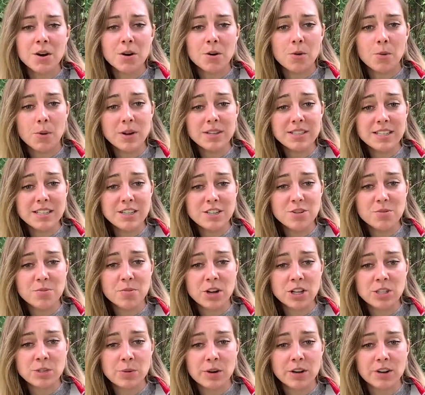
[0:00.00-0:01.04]
Once in New
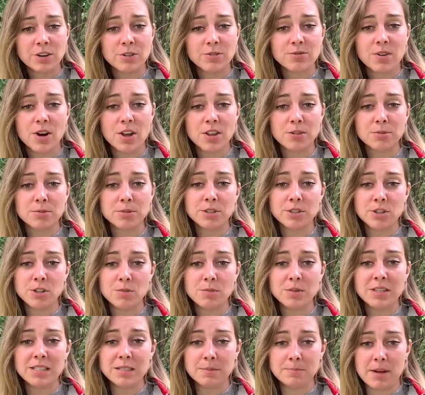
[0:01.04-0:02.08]
Brunswick, her father
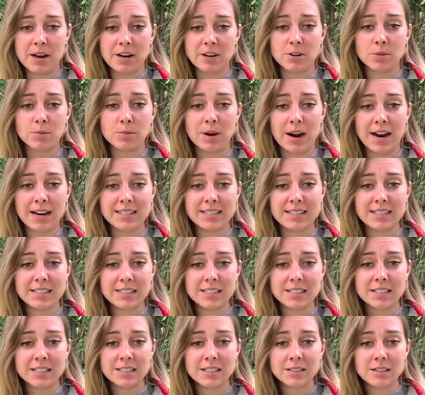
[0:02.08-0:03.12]
resumed his medical
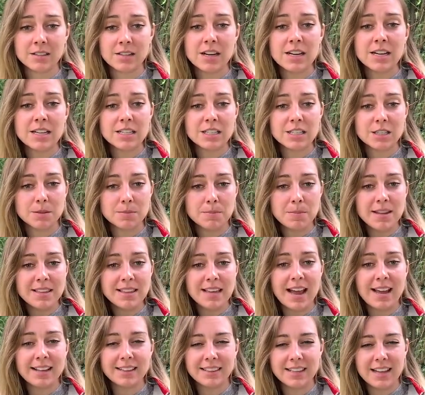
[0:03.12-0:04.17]
practice. Smith
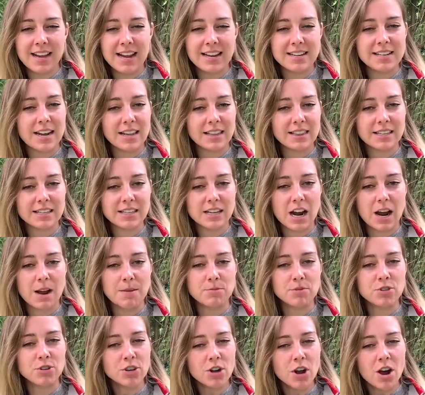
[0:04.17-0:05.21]
had land at the
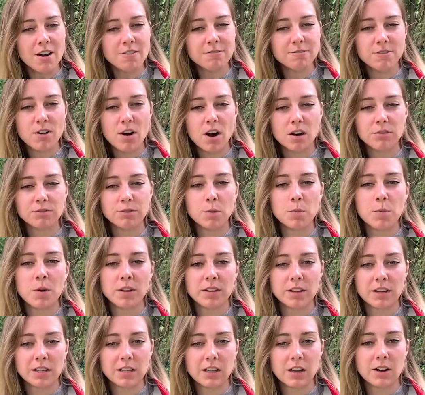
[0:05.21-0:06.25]
time not far from where
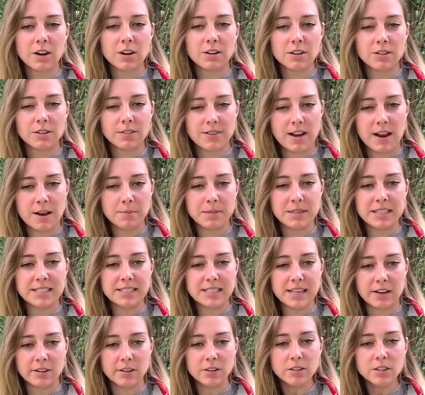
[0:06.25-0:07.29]
the Clark family
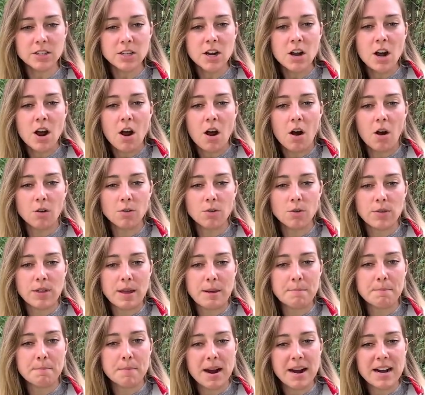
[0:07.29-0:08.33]
settled, although they
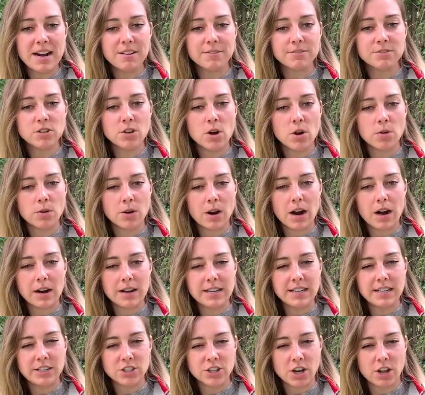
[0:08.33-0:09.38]
might have known
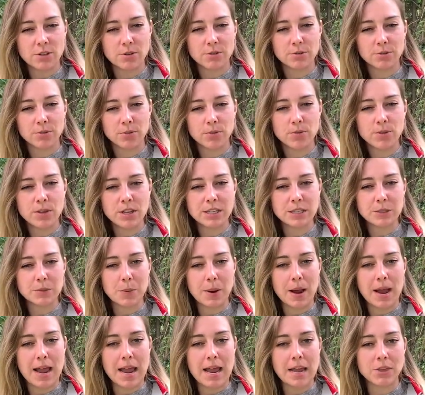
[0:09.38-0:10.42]
each other through this
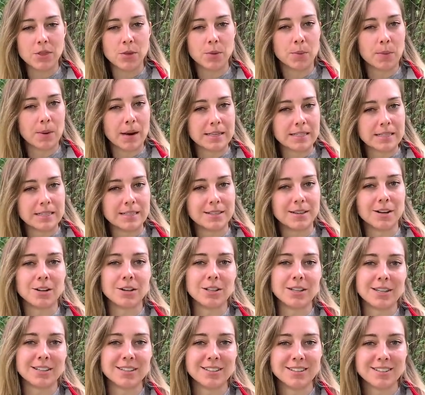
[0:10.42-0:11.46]
way, the rest is
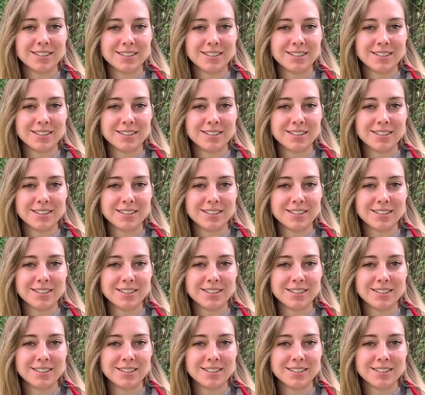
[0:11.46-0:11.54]
unclear.